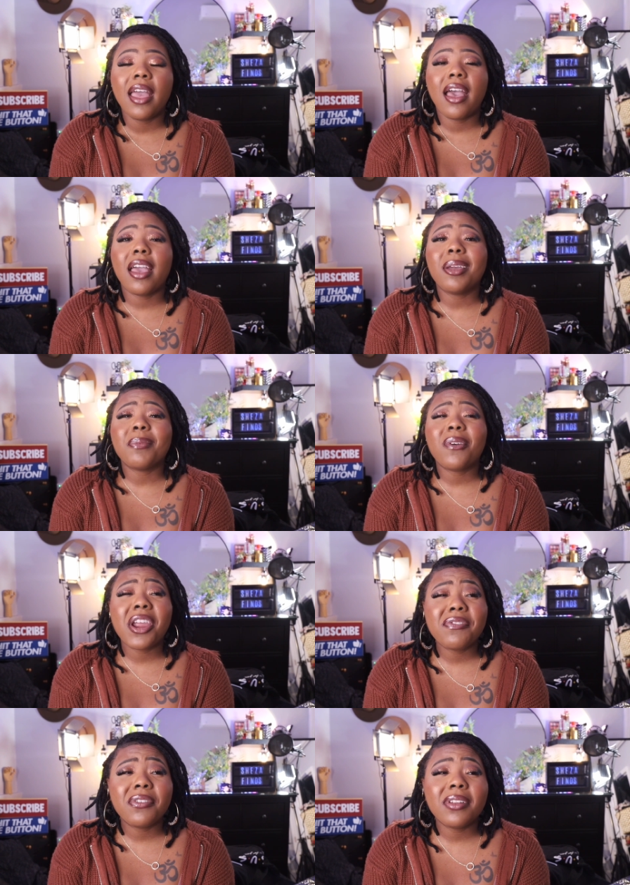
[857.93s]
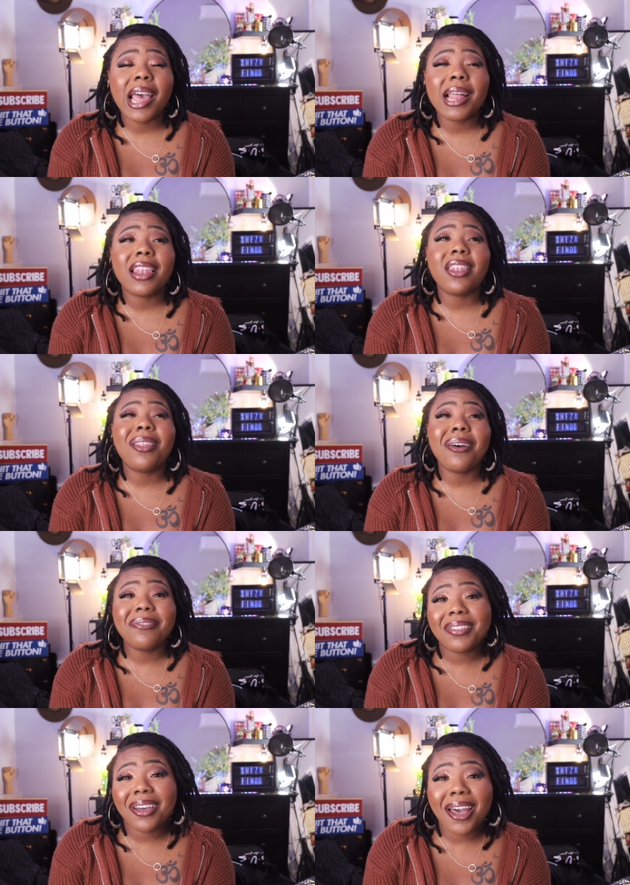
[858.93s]
I am grateful. I
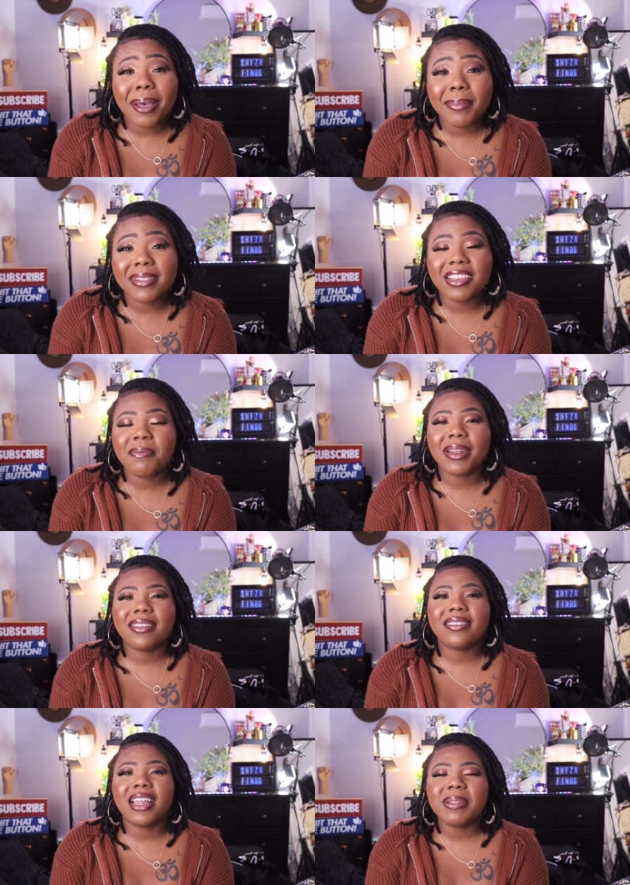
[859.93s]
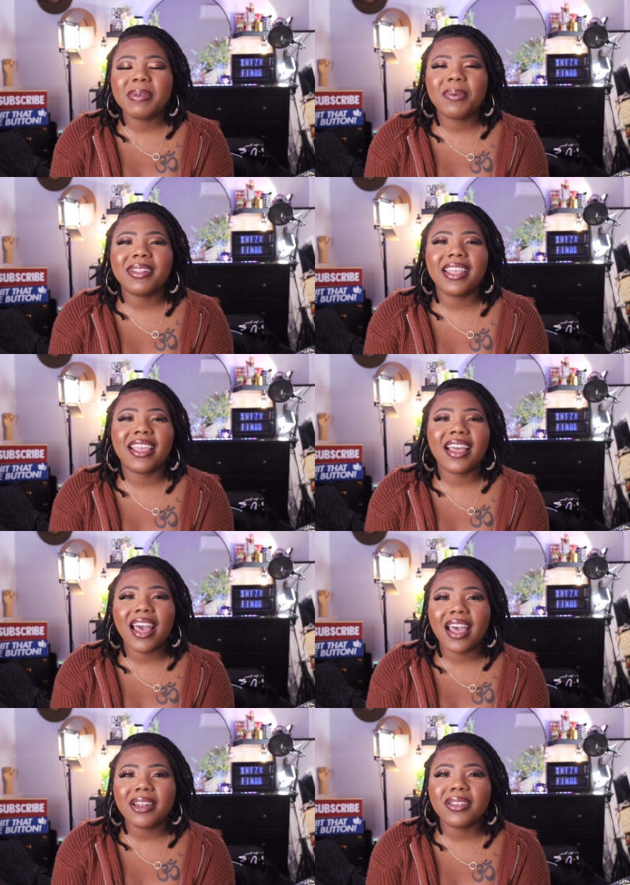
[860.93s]
love the comments. Everybody's telling me what they
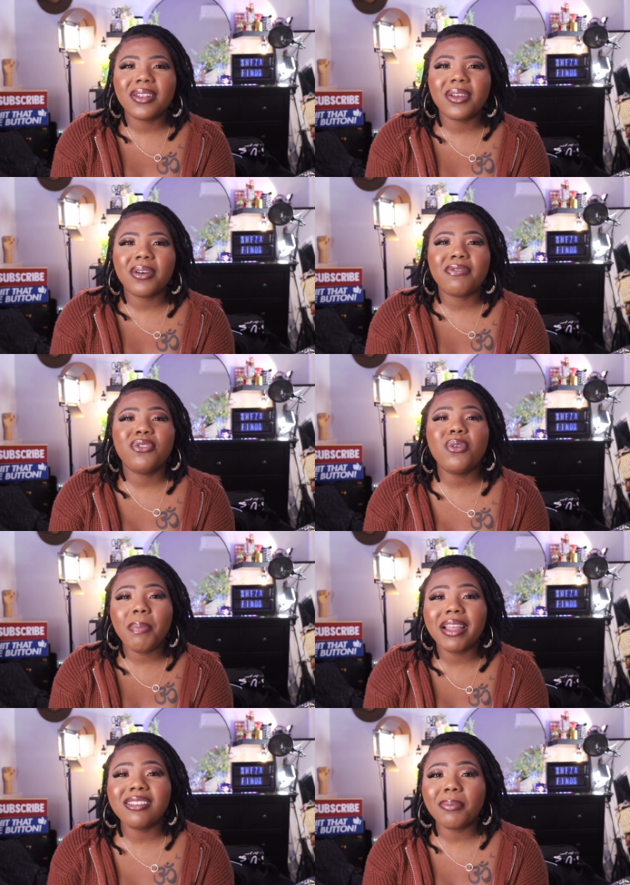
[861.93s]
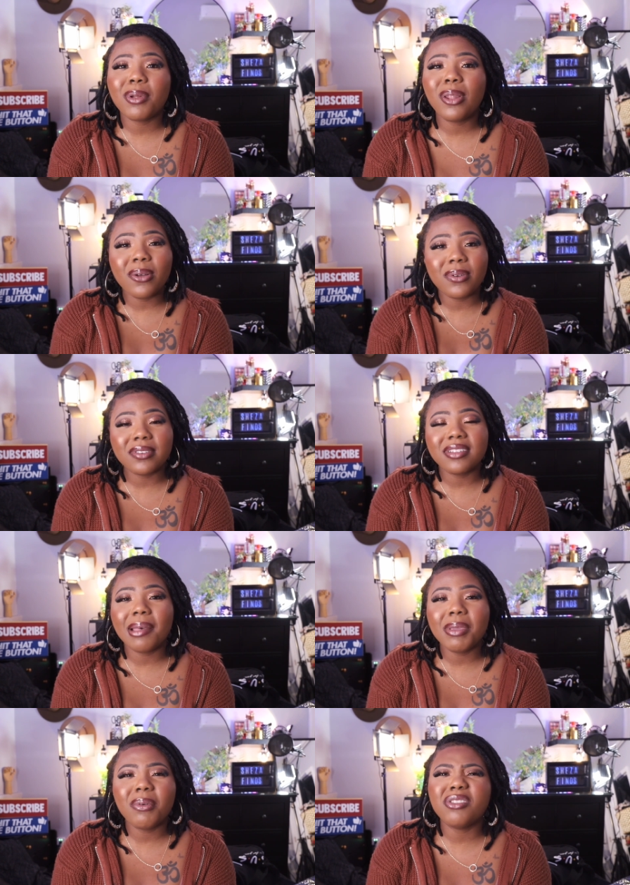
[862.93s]
got. You know, if you picked up clothes, tell
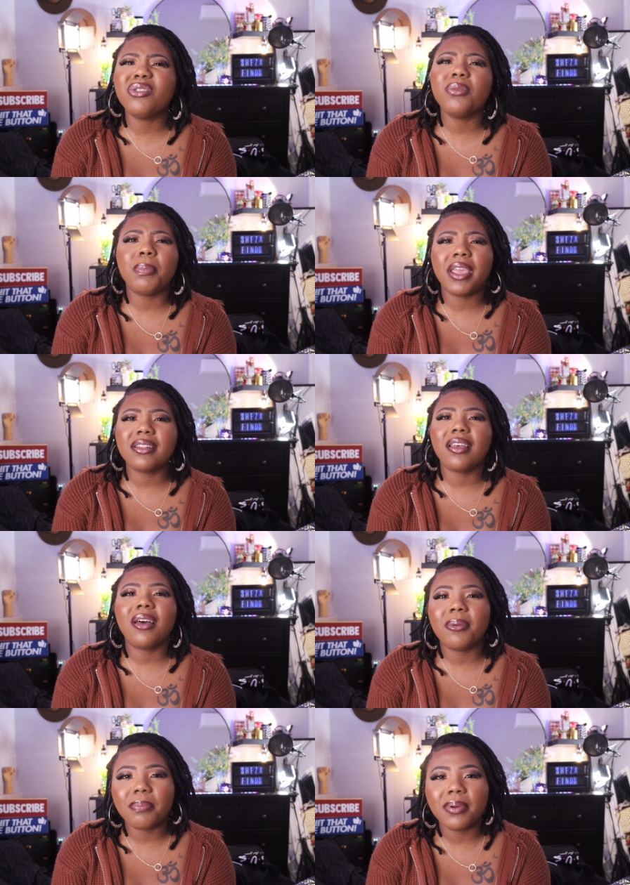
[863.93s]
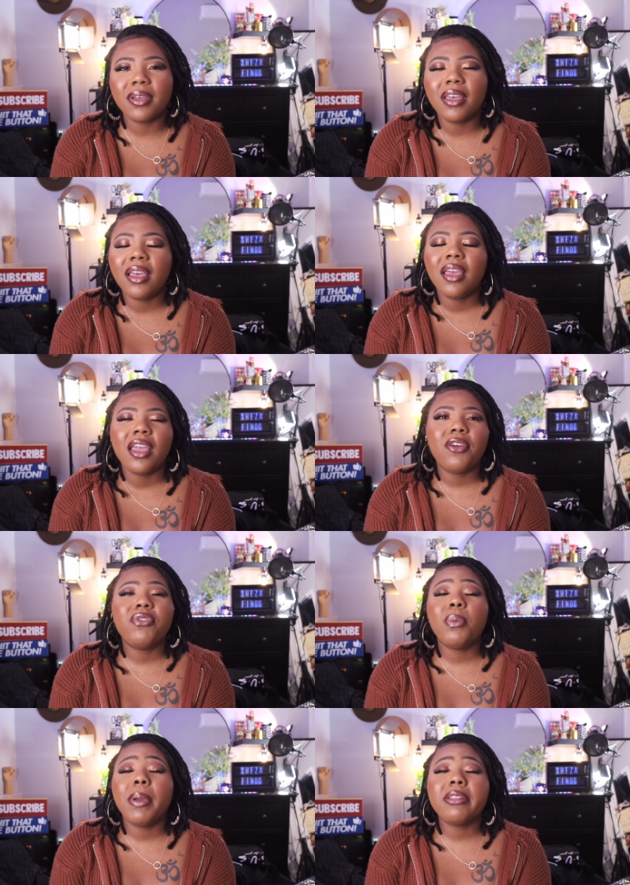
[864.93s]
me what you picked up. If
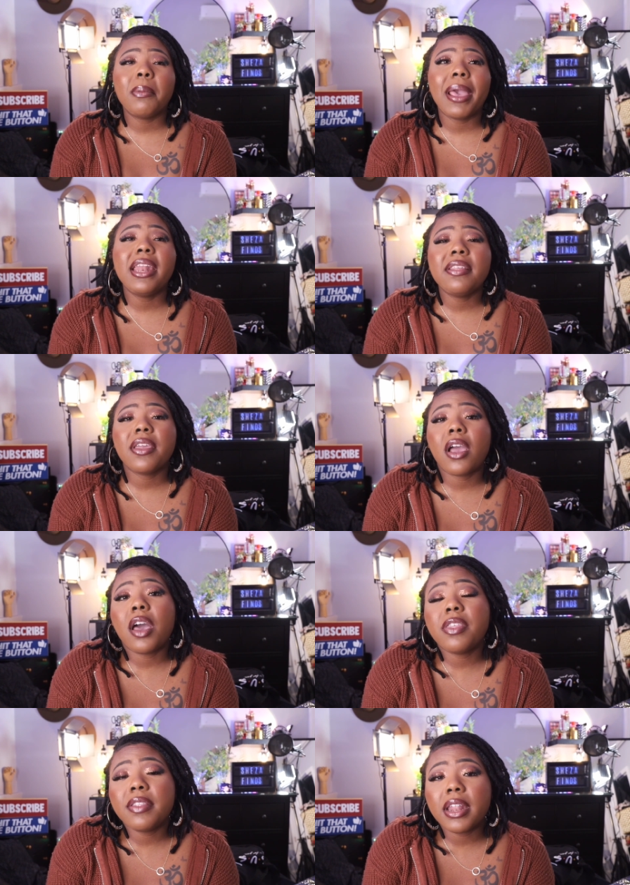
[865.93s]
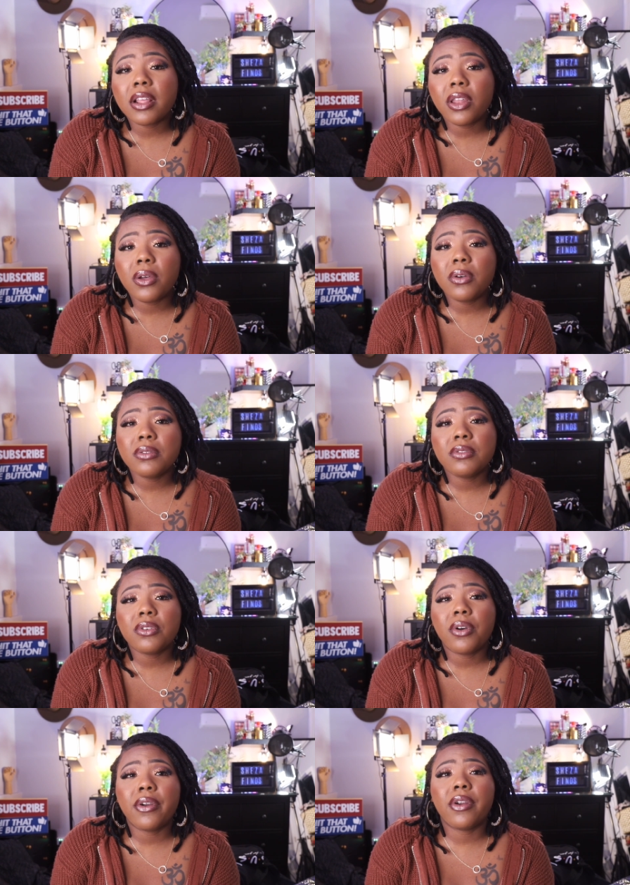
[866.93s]
you picked up anything other than clothes,
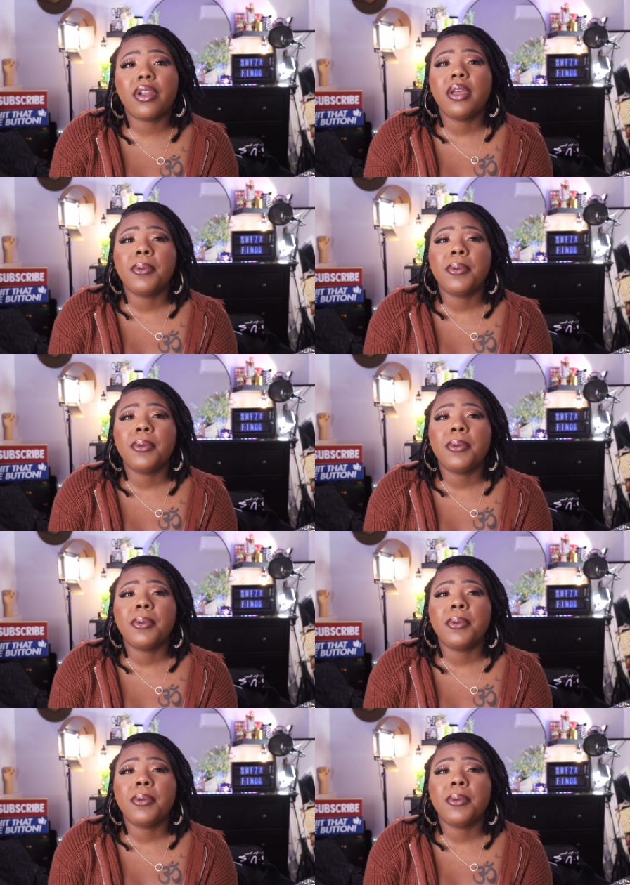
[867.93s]
or